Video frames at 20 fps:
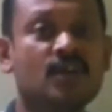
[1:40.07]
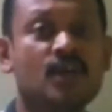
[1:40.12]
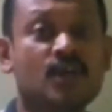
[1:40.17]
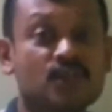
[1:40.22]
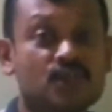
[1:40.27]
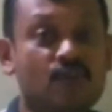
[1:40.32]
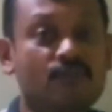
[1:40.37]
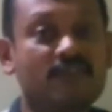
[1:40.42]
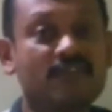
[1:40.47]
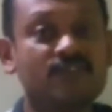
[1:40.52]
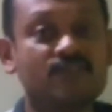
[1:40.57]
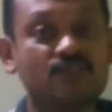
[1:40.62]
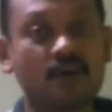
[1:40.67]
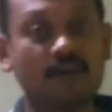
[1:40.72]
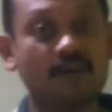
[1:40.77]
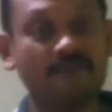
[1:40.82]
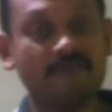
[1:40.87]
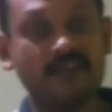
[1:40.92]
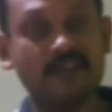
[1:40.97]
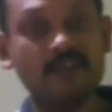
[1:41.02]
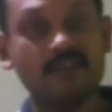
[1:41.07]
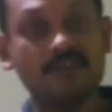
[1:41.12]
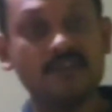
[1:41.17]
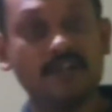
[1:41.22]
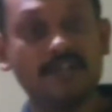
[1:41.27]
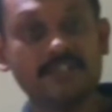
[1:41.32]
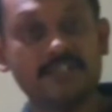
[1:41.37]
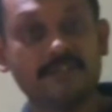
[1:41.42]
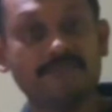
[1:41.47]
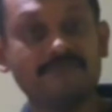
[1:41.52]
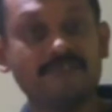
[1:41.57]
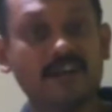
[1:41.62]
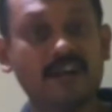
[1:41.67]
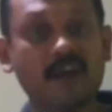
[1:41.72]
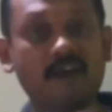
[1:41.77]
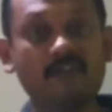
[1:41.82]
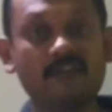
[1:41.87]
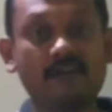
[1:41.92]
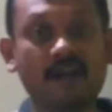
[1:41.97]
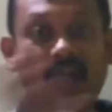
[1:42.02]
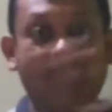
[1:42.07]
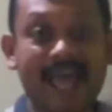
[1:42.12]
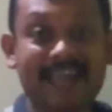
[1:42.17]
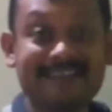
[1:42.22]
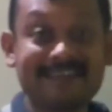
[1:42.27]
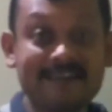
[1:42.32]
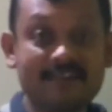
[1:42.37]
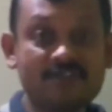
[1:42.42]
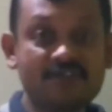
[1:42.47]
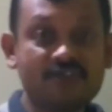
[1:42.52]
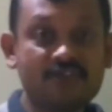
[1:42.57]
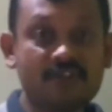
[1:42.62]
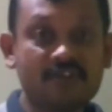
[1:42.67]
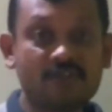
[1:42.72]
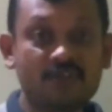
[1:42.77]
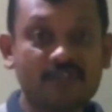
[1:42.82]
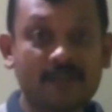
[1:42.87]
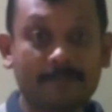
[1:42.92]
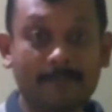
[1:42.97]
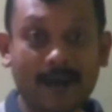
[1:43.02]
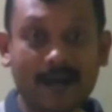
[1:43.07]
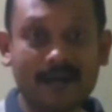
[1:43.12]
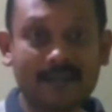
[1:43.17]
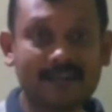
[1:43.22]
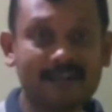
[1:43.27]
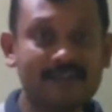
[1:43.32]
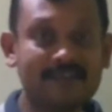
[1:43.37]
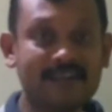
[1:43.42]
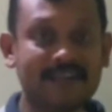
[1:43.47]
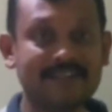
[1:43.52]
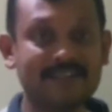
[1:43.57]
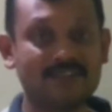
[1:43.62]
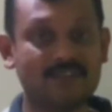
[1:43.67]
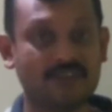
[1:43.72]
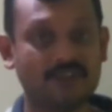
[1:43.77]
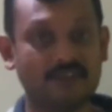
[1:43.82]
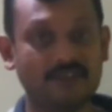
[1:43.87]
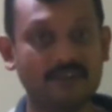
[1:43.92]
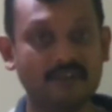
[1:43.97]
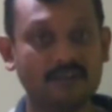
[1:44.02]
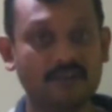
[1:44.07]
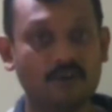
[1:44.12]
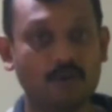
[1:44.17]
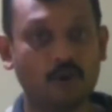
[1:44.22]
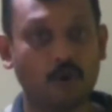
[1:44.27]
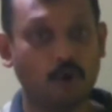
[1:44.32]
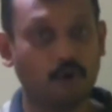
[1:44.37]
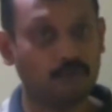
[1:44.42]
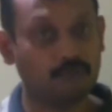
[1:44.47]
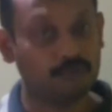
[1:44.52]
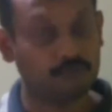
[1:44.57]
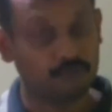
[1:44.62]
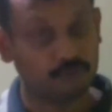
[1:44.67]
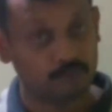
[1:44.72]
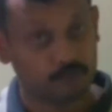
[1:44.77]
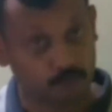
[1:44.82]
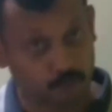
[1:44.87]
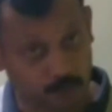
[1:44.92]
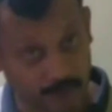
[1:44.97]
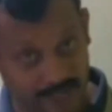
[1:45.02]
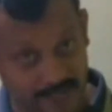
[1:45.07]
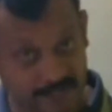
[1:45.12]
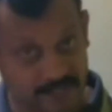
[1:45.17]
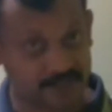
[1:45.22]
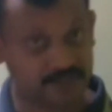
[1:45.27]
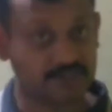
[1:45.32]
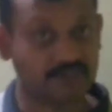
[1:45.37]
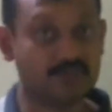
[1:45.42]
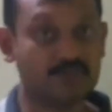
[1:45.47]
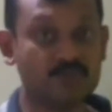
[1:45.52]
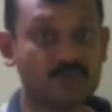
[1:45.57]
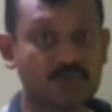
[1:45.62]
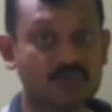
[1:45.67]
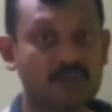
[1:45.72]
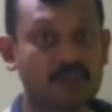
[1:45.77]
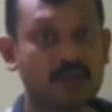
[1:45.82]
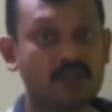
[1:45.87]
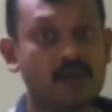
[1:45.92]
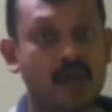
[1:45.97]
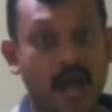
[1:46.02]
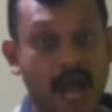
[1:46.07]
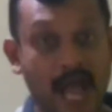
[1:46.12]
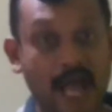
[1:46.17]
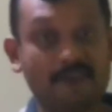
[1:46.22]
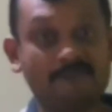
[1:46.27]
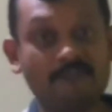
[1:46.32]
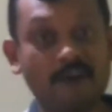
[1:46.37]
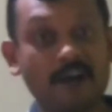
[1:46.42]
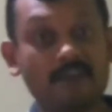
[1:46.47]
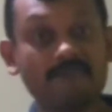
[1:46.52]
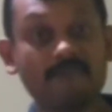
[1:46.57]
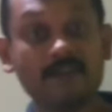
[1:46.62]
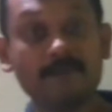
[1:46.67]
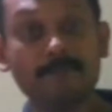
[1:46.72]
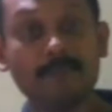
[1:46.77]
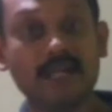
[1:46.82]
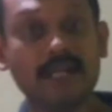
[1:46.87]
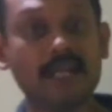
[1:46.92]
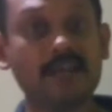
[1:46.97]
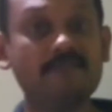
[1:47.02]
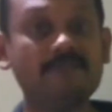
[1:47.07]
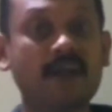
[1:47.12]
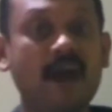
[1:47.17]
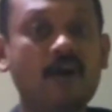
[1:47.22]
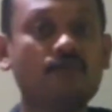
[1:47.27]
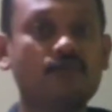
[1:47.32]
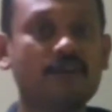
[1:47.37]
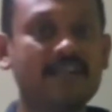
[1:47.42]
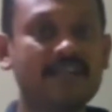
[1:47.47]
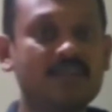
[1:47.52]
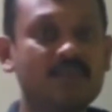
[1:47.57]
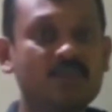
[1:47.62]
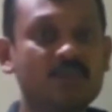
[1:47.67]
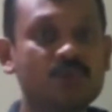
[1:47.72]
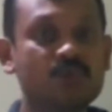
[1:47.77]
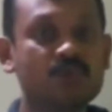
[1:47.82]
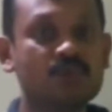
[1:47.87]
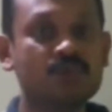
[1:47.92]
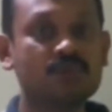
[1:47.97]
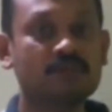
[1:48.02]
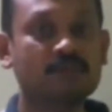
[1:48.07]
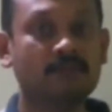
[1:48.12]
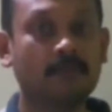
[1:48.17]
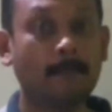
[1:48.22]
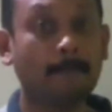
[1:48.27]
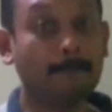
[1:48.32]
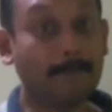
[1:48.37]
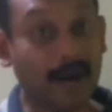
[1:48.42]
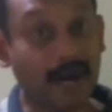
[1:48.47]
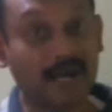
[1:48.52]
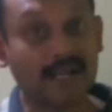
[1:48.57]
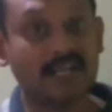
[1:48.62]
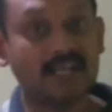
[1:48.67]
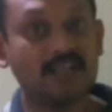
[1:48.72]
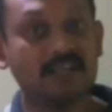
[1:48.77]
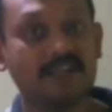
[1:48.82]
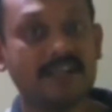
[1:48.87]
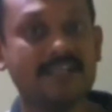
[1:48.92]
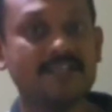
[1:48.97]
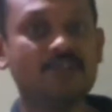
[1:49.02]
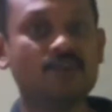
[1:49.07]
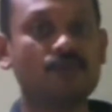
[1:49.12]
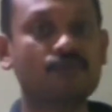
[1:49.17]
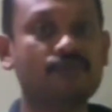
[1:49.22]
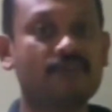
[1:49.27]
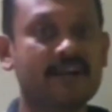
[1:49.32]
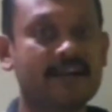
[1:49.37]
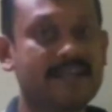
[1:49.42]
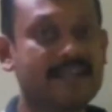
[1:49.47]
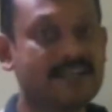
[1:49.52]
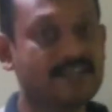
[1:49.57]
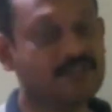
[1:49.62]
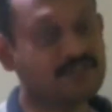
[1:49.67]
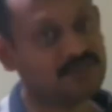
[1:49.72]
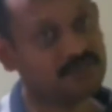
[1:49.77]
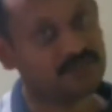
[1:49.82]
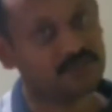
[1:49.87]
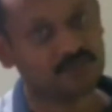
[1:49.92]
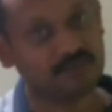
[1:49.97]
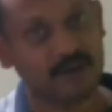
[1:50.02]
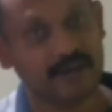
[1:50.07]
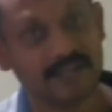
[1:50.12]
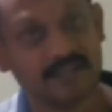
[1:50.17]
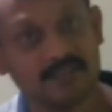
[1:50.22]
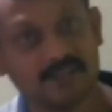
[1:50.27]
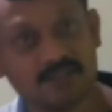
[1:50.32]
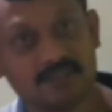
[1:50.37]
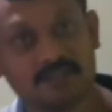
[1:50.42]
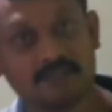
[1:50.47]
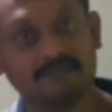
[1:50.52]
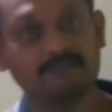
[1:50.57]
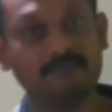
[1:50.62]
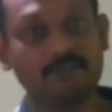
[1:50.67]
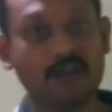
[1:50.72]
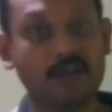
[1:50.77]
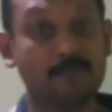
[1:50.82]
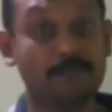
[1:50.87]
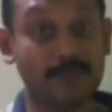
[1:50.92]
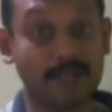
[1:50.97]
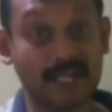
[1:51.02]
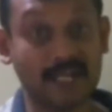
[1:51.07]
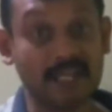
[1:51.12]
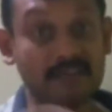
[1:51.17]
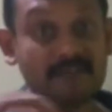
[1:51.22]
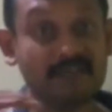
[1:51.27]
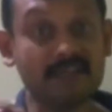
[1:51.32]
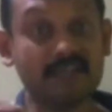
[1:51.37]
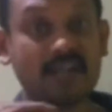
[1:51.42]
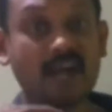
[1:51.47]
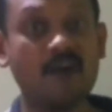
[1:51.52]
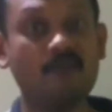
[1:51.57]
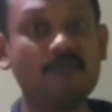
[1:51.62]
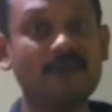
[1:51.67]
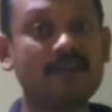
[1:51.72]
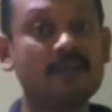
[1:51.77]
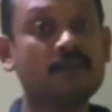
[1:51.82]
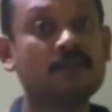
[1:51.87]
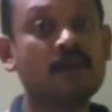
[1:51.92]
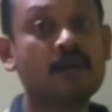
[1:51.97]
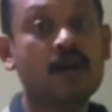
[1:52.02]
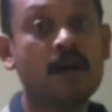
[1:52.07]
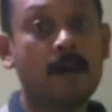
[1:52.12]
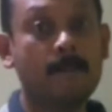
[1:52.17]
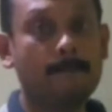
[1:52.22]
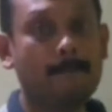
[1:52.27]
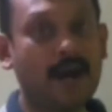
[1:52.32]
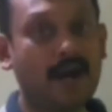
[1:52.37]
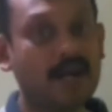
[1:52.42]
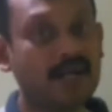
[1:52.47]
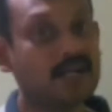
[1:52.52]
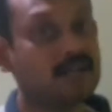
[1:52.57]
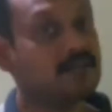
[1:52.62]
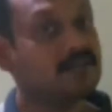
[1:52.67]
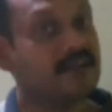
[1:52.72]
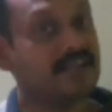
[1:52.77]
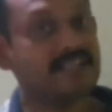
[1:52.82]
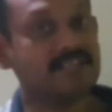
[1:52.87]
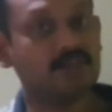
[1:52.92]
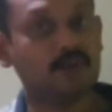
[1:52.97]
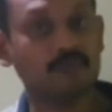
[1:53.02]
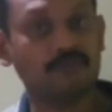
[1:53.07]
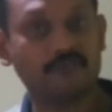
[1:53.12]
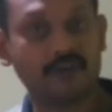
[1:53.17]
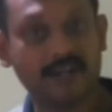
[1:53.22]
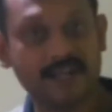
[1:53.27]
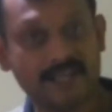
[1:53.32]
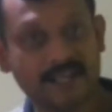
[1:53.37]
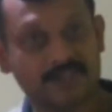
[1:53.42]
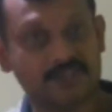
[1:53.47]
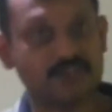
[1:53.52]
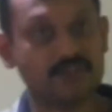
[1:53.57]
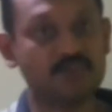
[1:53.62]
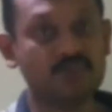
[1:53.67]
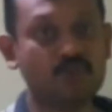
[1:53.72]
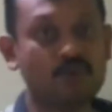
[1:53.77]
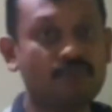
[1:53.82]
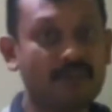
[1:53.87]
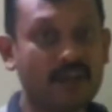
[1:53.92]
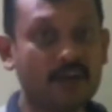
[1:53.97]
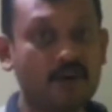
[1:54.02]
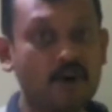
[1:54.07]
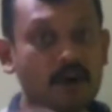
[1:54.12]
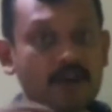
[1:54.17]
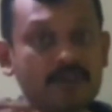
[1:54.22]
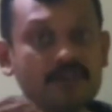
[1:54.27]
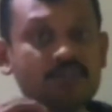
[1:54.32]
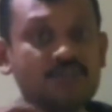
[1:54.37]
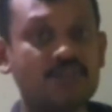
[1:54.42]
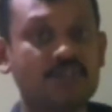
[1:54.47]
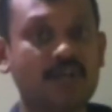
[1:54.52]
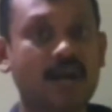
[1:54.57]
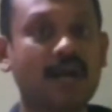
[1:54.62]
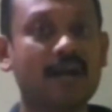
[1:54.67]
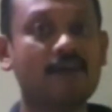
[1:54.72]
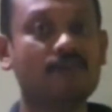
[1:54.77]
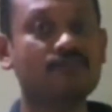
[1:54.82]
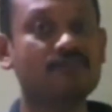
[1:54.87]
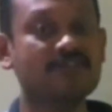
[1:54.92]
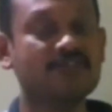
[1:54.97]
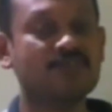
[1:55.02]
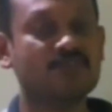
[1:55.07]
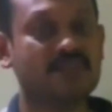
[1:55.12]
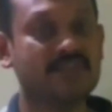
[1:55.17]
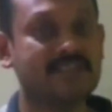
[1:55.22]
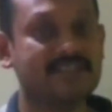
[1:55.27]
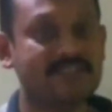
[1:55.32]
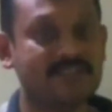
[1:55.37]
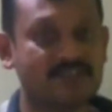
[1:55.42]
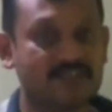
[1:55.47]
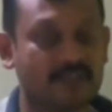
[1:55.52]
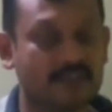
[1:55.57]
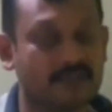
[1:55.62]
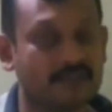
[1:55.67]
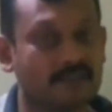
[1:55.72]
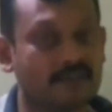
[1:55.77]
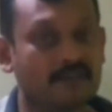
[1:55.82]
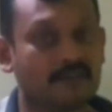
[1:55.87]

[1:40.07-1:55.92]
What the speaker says: So we shifted our attention to the particle nature of radiations, and what we believe now is particle nature of radiations, right? We are believing now in particle nature of radiation. So we are going to start our discussion